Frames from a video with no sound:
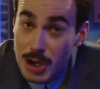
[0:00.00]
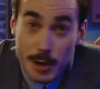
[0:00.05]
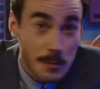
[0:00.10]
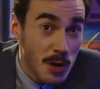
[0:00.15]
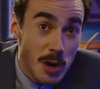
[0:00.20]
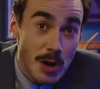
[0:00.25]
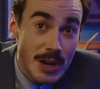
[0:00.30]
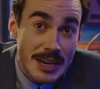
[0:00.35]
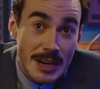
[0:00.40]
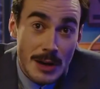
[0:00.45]

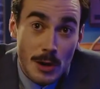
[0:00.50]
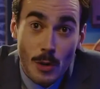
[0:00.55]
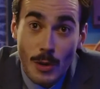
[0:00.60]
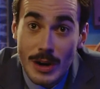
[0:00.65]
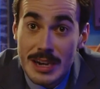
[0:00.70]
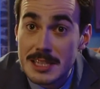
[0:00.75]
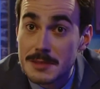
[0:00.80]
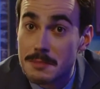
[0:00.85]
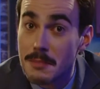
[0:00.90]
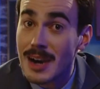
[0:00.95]
community
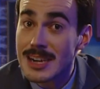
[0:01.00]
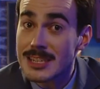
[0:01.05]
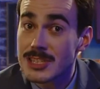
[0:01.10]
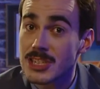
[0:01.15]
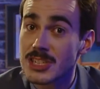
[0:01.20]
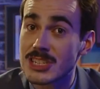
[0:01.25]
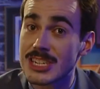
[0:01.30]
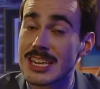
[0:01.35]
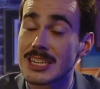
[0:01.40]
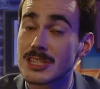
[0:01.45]
lawyers might
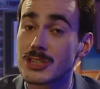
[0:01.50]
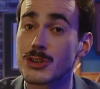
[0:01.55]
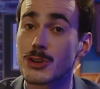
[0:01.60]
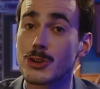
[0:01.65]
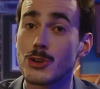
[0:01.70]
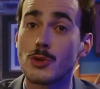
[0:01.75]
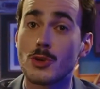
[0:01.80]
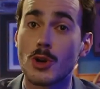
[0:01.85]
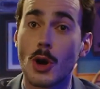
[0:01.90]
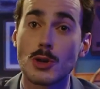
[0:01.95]
suggest
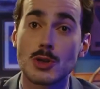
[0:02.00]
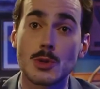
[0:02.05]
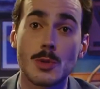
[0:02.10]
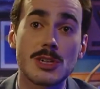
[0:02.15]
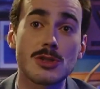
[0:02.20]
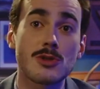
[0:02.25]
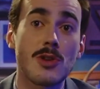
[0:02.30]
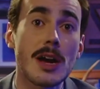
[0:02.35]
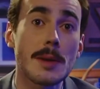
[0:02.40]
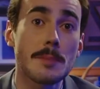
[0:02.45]
you go to
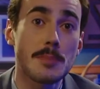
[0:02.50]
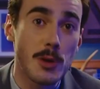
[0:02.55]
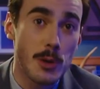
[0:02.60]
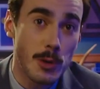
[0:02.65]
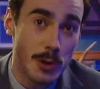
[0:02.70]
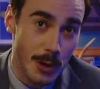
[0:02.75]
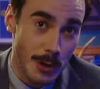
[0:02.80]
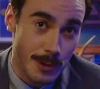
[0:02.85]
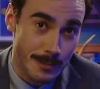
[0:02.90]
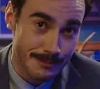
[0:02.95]
a
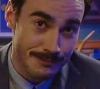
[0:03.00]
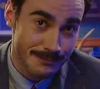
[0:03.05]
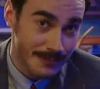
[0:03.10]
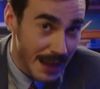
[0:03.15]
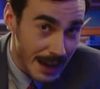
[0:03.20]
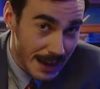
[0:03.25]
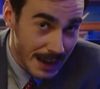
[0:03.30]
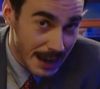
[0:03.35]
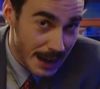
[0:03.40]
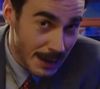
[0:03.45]
tribunal.
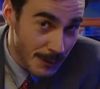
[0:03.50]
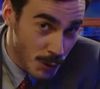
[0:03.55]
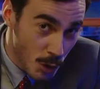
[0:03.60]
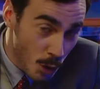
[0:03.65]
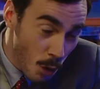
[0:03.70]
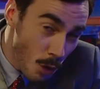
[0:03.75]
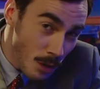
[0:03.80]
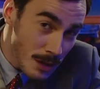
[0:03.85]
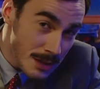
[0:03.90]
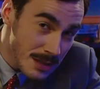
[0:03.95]
If
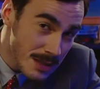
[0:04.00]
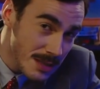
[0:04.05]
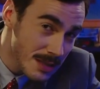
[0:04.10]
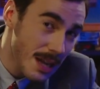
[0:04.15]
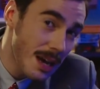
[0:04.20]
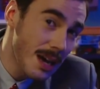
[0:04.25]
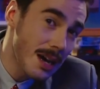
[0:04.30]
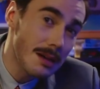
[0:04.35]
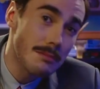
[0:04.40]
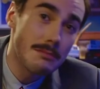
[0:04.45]
courts
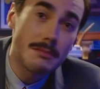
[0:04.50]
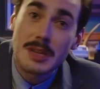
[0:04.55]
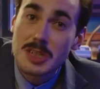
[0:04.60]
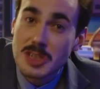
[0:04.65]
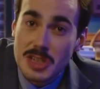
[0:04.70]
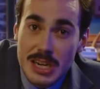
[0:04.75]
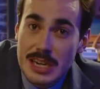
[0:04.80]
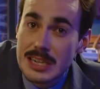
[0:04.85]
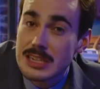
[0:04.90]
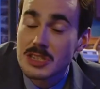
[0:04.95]
are
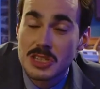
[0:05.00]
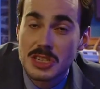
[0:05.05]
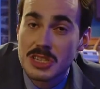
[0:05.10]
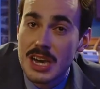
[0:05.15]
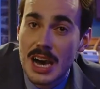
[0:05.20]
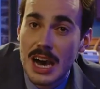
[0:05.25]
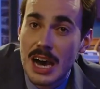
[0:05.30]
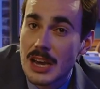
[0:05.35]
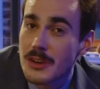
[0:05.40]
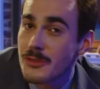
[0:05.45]

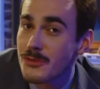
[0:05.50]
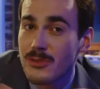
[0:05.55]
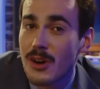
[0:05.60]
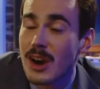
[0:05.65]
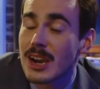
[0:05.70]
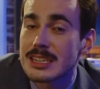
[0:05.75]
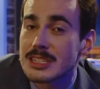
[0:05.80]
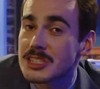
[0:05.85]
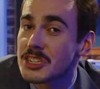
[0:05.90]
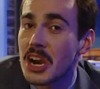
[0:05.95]
Michelin-starred
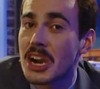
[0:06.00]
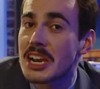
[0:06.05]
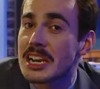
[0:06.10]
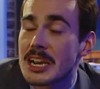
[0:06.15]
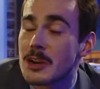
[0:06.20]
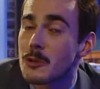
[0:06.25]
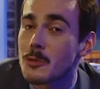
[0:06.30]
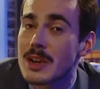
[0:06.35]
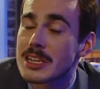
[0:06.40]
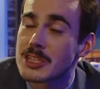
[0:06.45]
fine
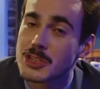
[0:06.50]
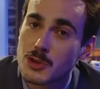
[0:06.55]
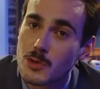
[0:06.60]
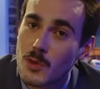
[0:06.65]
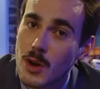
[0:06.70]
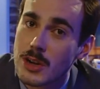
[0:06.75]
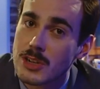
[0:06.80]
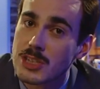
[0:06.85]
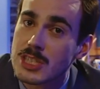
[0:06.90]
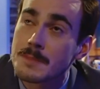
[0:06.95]
dining
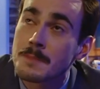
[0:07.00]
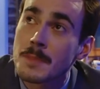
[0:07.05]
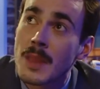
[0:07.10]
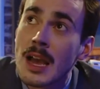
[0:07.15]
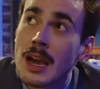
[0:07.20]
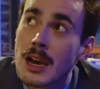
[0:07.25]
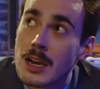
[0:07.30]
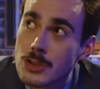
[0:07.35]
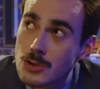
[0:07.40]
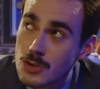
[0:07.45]
restaurants,
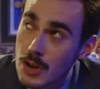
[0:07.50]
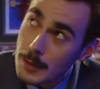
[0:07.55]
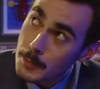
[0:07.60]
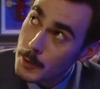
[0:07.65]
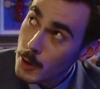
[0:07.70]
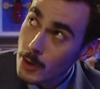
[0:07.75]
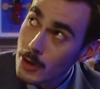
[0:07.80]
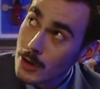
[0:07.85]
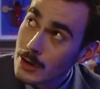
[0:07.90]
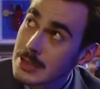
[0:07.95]

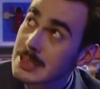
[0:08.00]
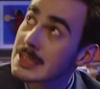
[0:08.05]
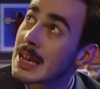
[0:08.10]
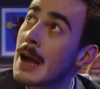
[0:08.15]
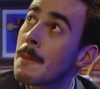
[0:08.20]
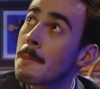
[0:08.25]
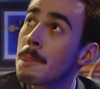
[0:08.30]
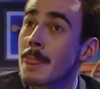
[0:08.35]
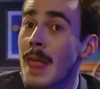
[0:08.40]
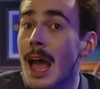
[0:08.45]
tribunals
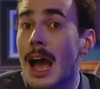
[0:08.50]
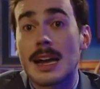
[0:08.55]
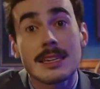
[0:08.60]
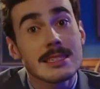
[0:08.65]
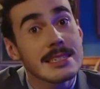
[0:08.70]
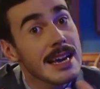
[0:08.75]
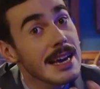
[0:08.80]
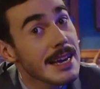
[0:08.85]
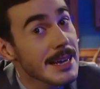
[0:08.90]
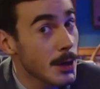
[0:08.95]
are
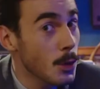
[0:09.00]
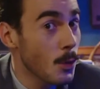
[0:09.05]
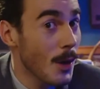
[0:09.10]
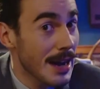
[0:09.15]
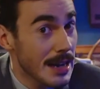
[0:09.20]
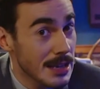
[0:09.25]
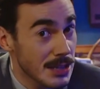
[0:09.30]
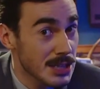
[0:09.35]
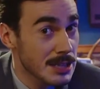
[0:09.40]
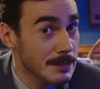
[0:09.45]

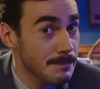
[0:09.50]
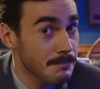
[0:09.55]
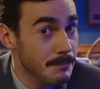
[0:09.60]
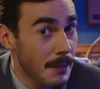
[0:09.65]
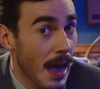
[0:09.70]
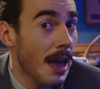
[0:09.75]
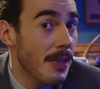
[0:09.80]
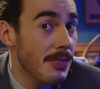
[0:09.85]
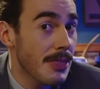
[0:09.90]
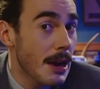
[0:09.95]
takeaways.
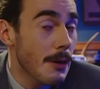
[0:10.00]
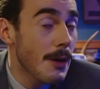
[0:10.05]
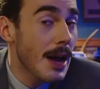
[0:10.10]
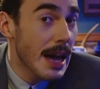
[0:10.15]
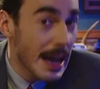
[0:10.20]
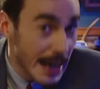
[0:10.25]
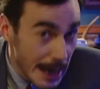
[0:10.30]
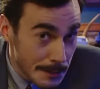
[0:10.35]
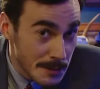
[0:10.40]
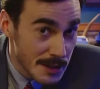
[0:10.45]
There
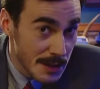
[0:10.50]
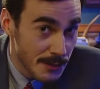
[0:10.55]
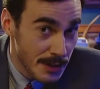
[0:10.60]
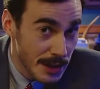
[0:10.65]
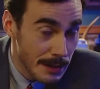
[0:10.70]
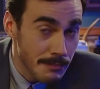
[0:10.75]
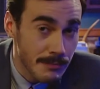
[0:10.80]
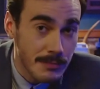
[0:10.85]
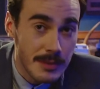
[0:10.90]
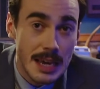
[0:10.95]
are heaps of
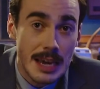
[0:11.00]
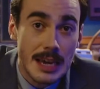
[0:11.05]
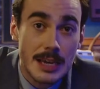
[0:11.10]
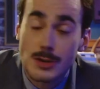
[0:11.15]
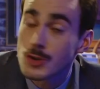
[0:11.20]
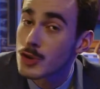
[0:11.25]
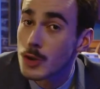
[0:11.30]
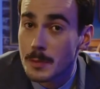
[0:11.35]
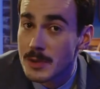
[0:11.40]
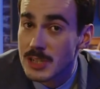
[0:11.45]
them, they're
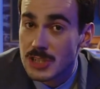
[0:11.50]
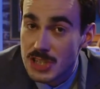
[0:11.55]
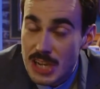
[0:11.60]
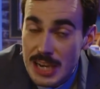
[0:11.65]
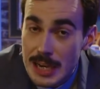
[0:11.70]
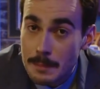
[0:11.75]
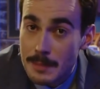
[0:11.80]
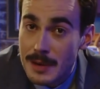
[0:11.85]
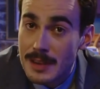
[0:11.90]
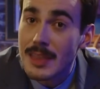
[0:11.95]
super
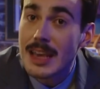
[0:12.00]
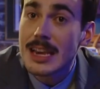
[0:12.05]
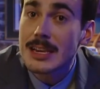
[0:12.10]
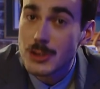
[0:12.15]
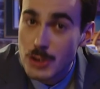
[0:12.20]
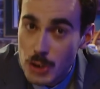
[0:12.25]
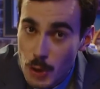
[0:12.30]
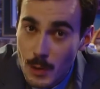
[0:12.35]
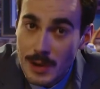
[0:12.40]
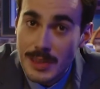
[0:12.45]
cheap, and they
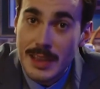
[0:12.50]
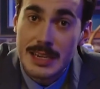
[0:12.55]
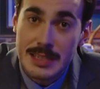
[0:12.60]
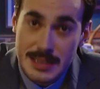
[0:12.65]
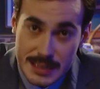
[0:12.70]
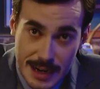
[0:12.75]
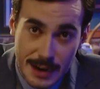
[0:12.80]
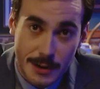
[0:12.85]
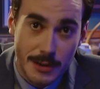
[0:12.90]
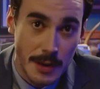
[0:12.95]
do what they
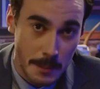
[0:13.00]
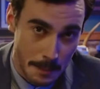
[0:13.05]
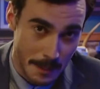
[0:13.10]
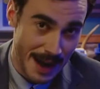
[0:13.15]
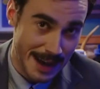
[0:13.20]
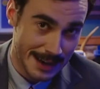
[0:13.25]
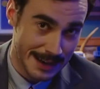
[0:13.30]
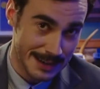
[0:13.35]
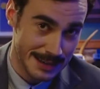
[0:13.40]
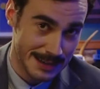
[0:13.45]
say on the
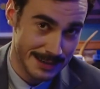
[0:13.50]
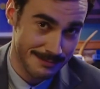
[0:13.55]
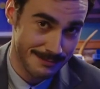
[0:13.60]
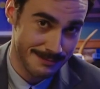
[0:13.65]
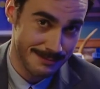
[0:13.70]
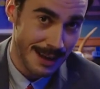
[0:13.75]
packet.